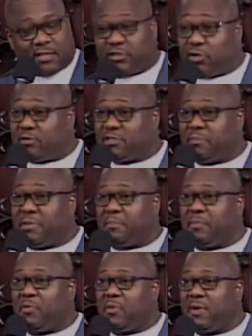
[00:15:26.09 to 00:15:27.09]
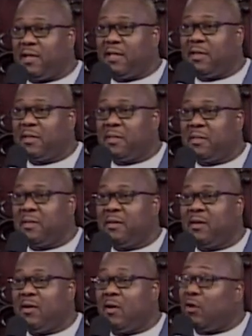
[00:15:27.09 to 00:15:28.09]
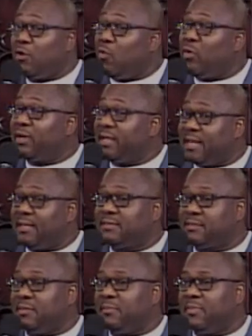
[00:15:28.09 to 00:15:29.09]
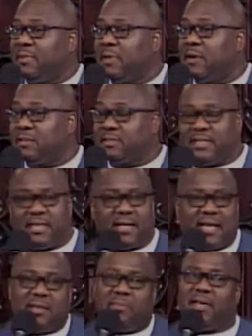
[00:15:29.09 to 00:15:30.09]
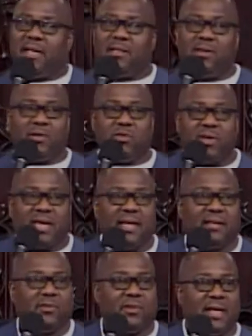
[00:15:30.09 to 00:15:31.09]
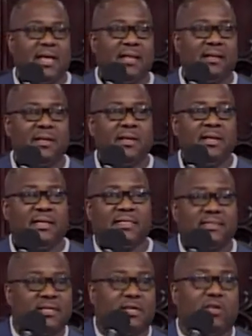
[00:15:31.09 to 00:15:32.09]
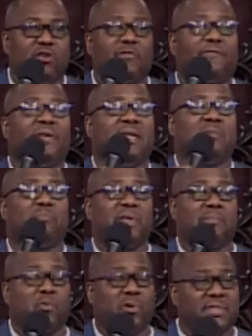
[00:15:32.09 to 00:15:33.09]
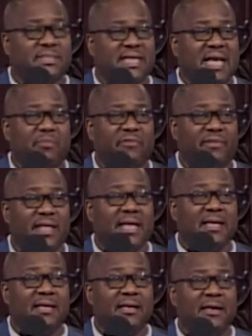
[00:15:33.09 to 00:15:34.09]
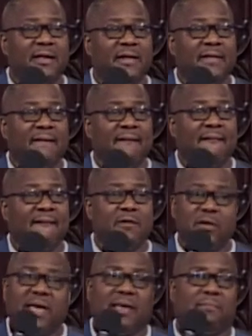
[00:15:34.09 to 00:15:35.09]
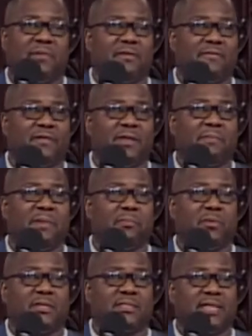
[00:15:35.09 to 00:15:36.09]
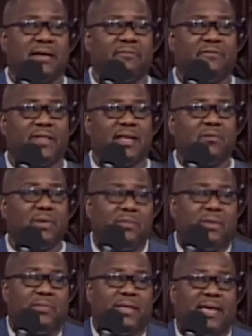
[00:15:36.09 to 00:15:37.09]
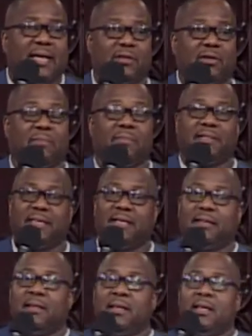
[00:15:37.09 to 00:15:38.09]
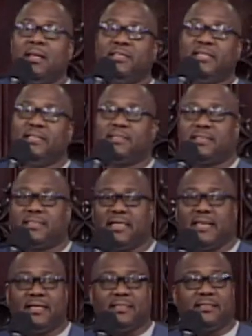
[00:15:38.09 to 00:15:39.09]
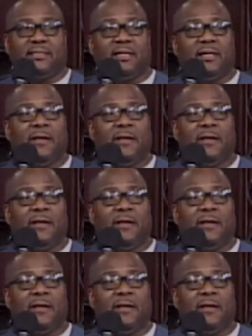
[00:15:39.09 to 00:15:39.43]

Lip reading: church people, are going against him, are saying, hey, man, you can't do that. You feeding people on a Sabbath day? You can't feed people on a Sabbath day. We can't do that. But then Jesus says,